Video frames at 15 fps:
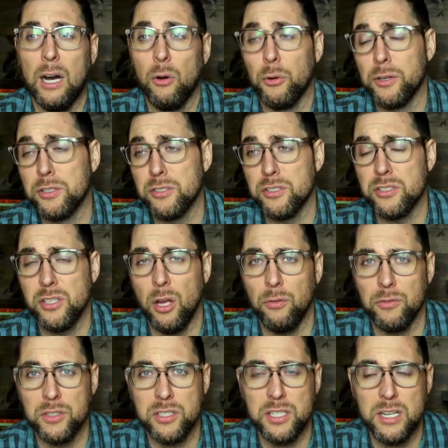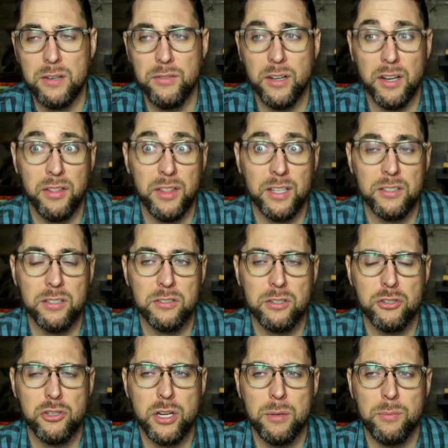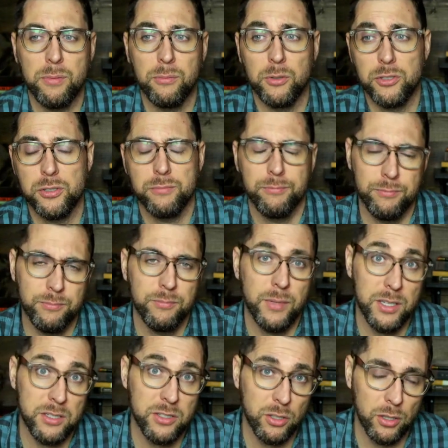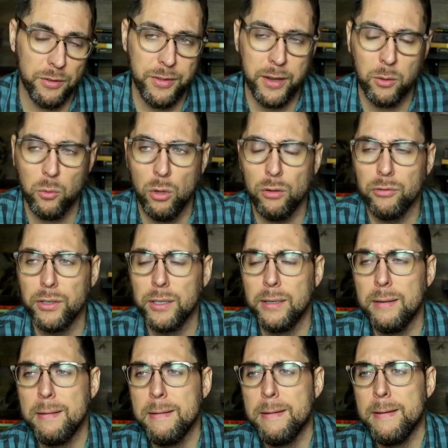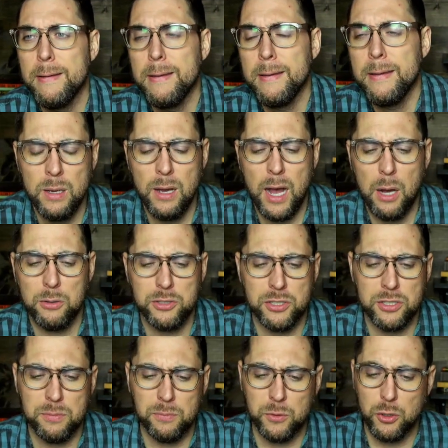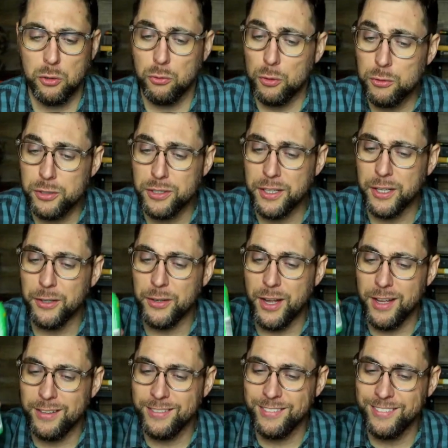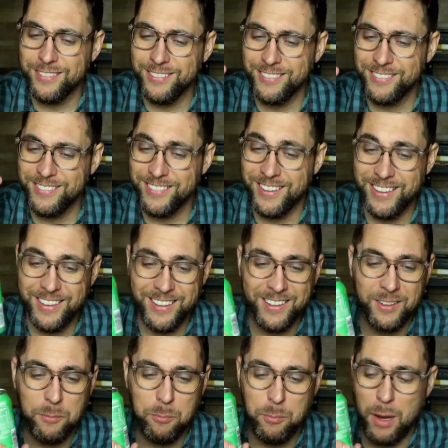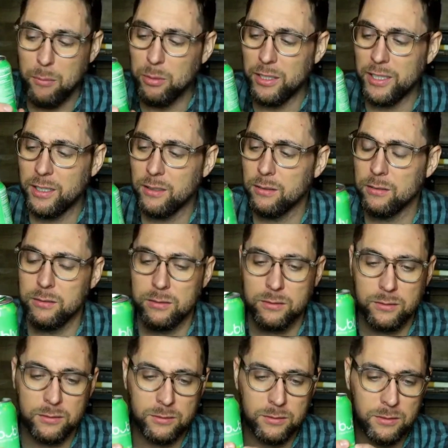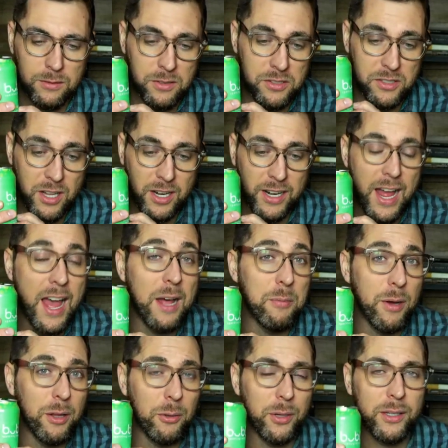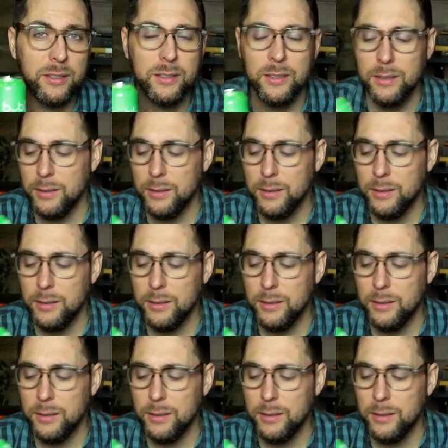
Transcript: uh, or he's just self-deceived and he thinks he's a sheep, which he's still within a wolf. I was just cruising the internet. Hey, bubbly. This is not an ad, by the way.